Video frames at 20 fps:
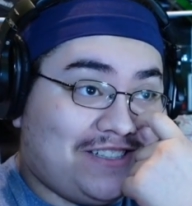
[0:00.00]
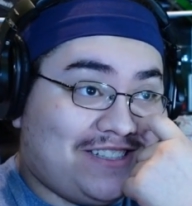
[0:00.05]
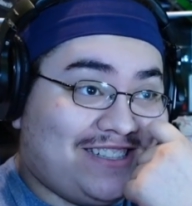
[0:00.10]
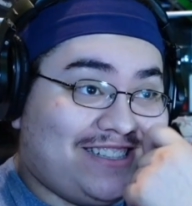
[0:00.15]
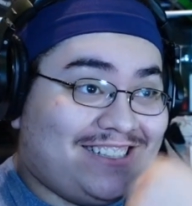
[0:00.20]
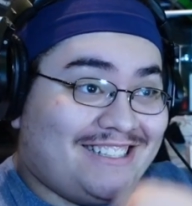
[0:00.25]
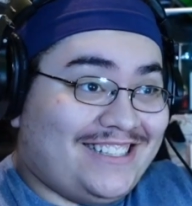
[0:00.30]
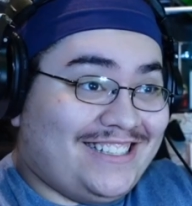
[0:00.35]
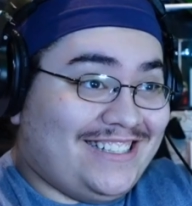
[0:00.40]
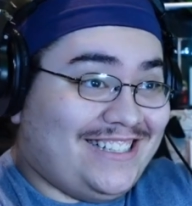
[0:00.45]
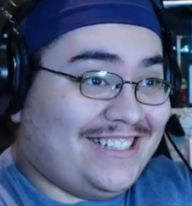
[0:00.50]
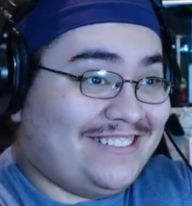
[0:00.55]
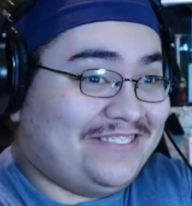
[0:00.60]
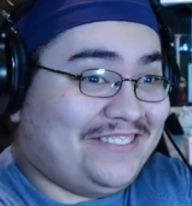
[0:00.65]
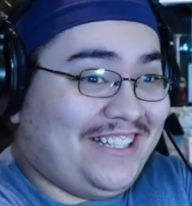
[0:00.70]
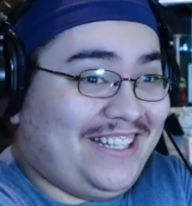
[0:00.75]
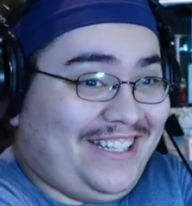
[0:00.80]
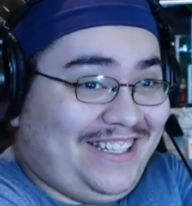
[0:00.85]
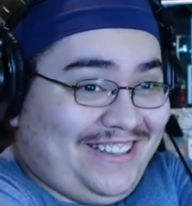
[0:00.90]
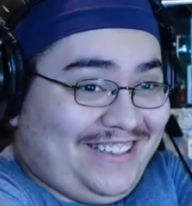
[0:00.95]
Oh, I
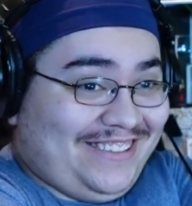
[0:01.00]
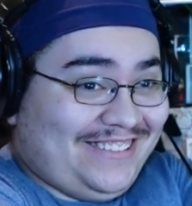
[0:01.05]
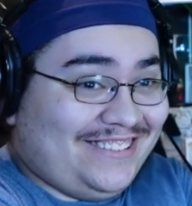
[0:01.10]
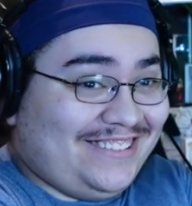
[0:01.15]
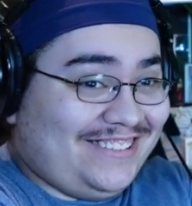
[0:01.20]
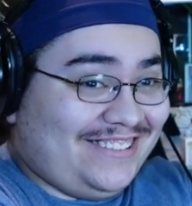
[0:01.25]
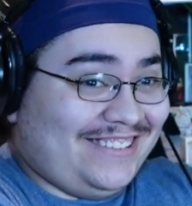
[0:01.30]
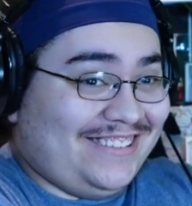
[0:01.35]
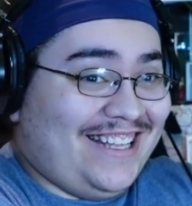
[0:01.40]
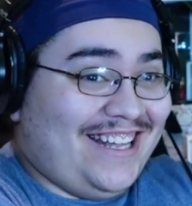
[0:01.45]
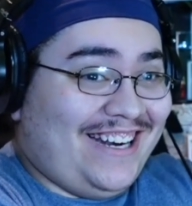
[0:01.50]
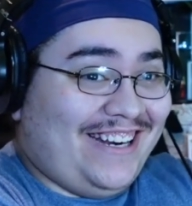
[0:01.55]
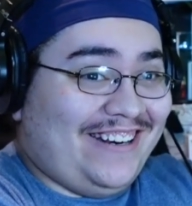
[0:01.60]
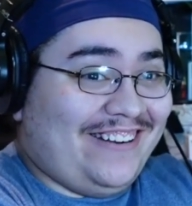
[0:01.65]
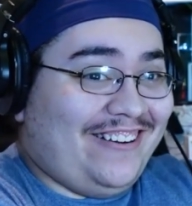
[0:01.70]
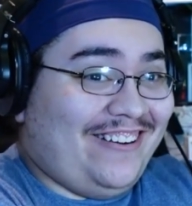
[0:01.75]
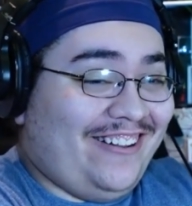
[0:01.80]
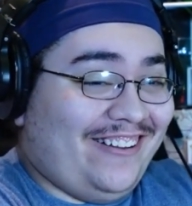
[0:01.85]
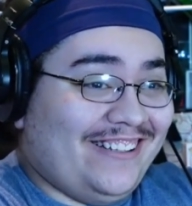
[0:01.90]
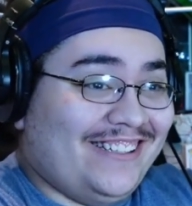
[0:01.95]
don't like this. Not at
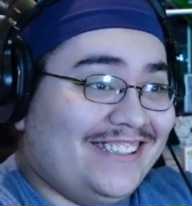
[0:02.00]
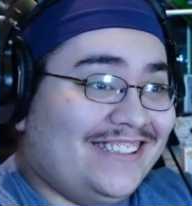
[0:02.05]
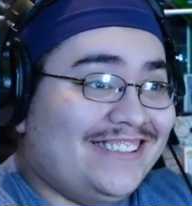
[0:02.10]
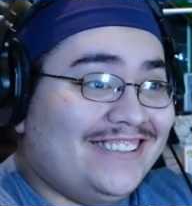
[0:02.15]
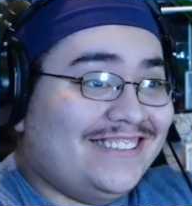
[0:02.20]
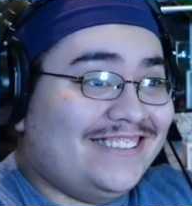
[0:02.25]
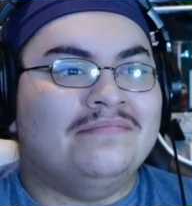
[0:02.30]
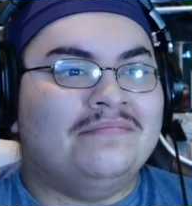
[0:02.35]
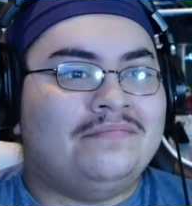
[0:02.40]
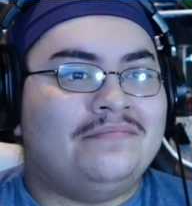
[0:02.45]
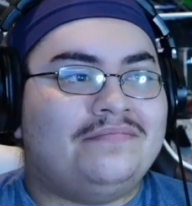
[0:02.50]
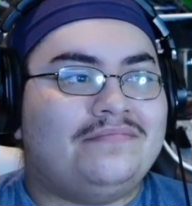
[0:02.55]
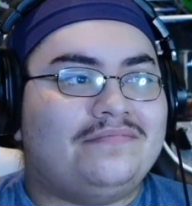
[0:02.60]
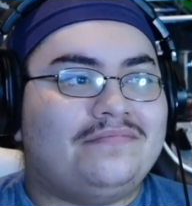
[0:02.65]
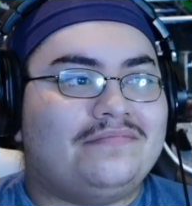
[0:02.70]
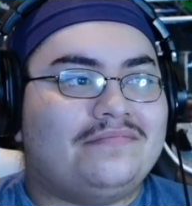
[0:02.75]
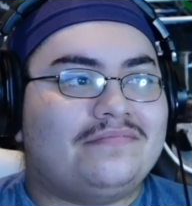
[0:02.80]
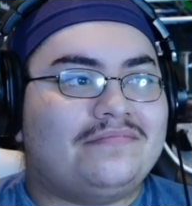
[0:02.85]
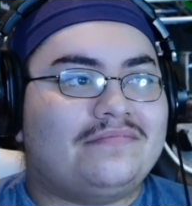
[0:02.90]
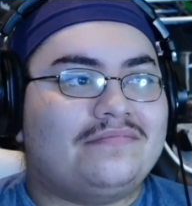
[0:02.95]
all
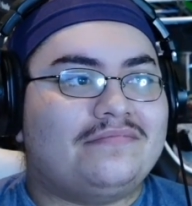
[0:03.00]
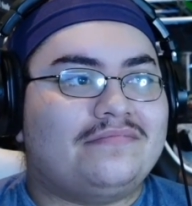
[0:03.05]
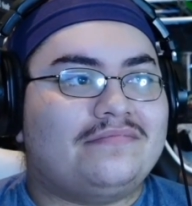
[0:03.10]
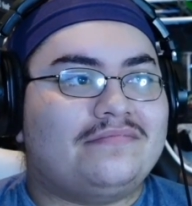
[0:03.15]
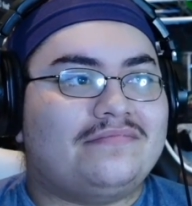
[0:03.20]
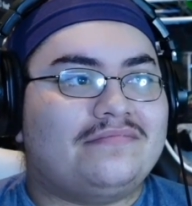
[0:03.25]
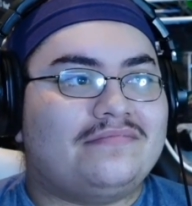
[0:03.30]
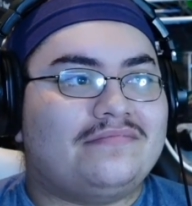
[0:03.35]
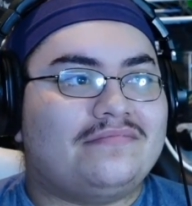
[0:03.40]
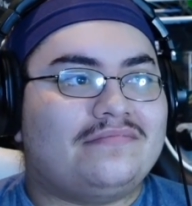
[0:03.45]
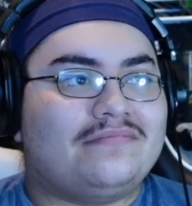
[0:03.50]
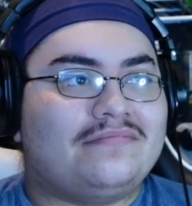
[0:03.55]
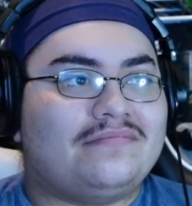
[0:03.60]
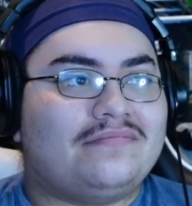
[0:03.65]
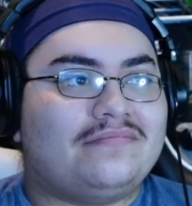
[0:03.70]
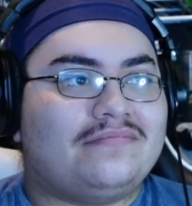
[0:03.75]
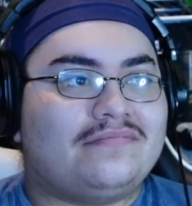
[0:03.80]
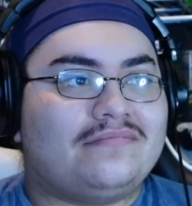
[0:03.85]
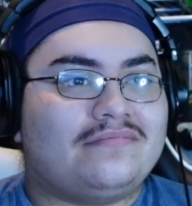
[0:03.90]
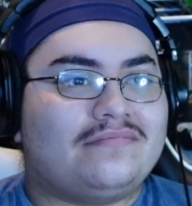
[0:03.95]
something I use with
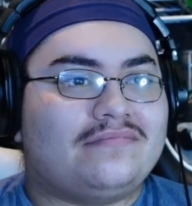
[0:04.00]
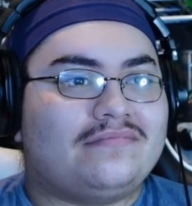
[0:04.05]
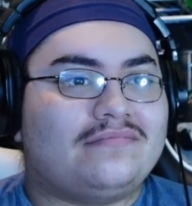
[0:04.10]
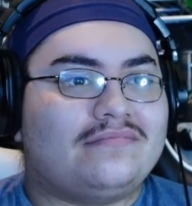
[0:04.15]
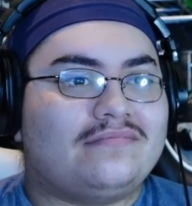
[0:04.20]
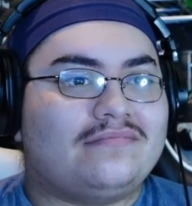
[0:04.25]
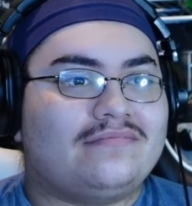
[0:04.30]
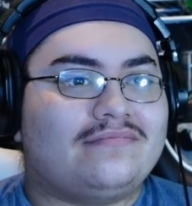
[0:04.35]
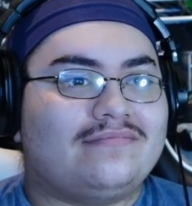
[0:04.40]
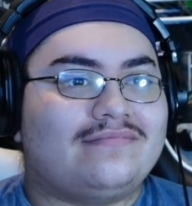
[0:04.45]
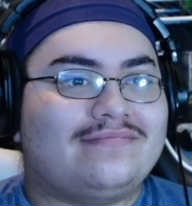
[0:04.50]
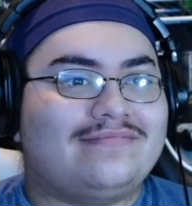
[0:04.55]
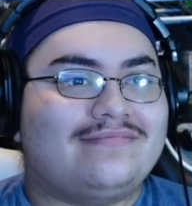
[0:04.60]
couples when they're